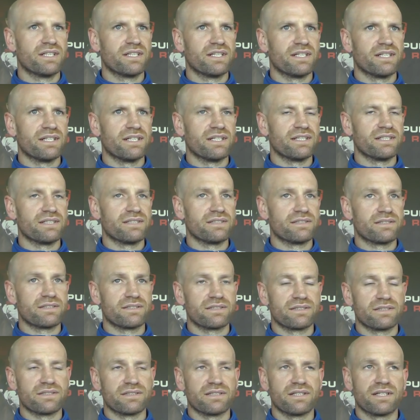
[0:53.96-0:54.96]
and
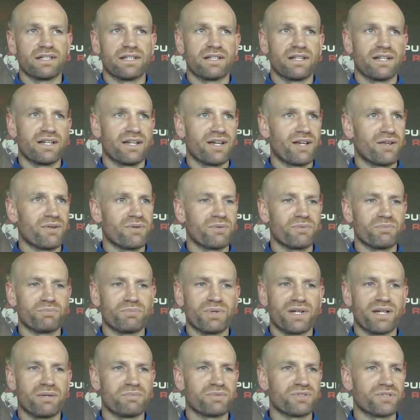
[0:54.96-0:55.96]

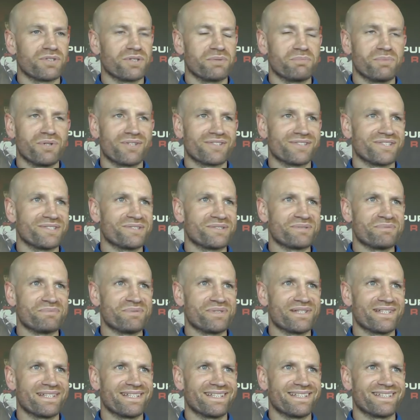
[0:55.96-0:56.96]
I'm absolutely buzzing to
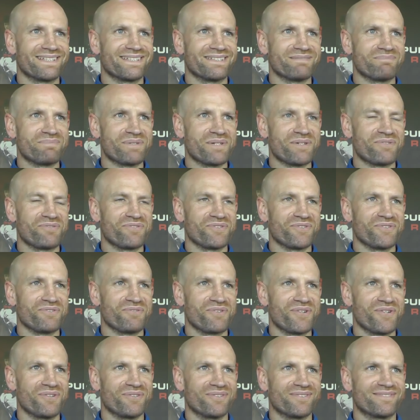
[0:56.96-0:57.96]
be offered the
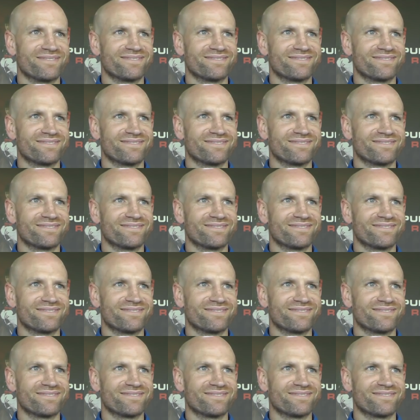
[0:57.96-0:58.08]
role.